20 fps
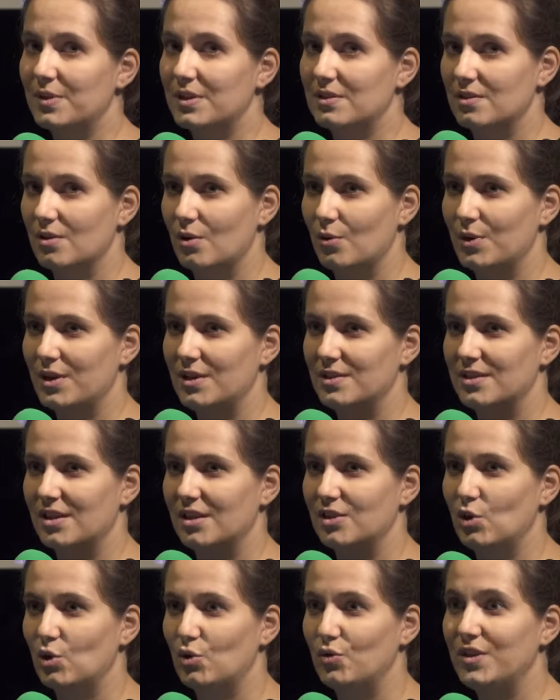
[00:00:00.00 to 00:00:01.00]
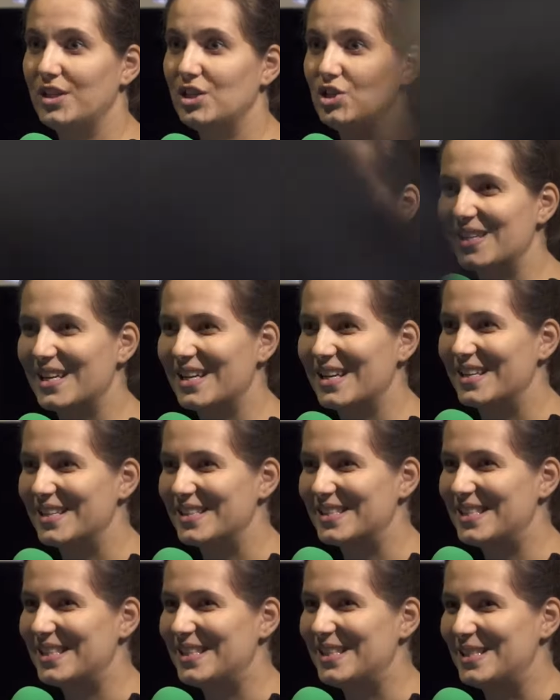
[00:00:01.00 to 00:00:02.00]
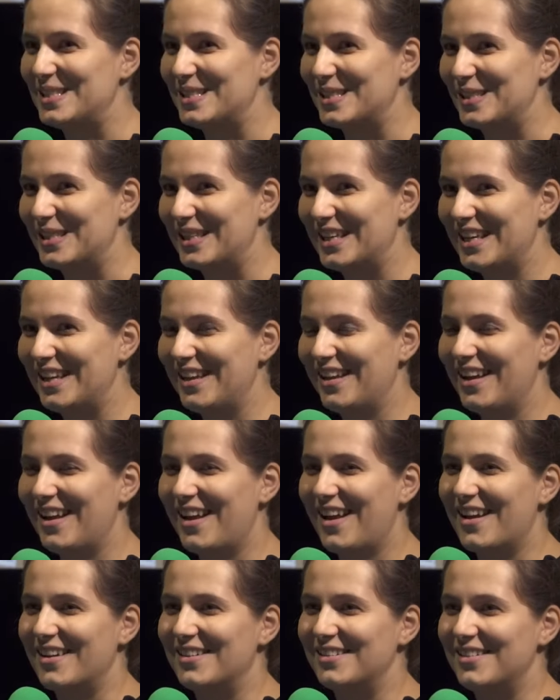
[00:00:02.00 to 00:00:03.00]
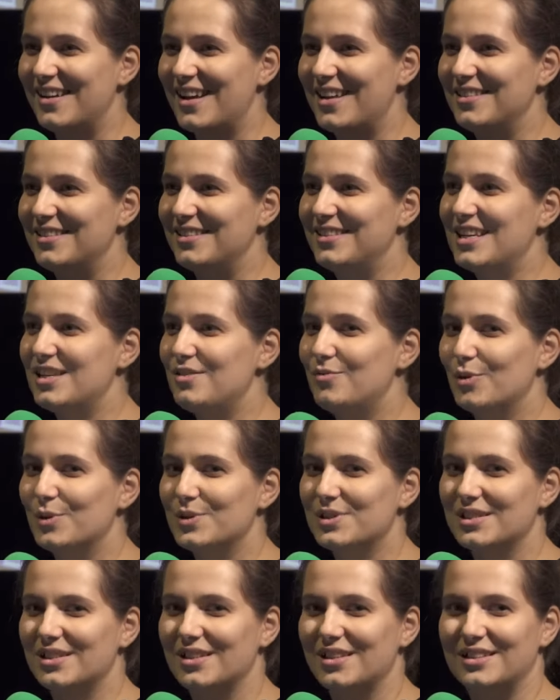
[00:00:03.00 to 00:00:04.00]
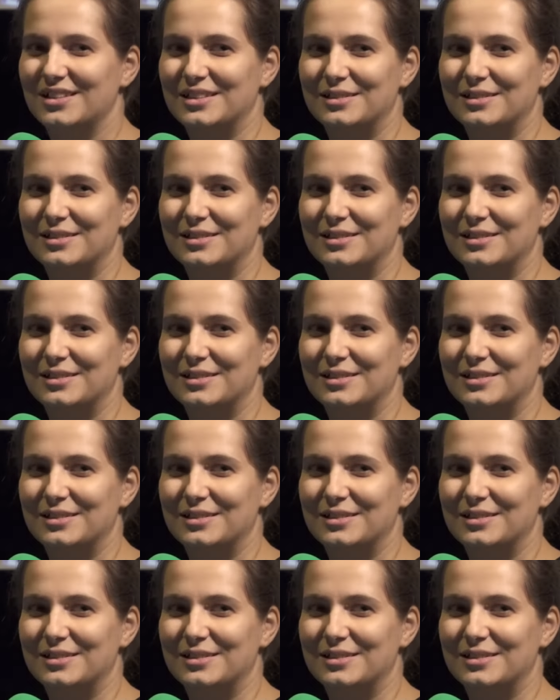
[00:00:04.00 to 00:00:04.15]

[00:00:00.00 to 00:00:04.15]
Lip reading: so he's a Norwegian citizen, and that was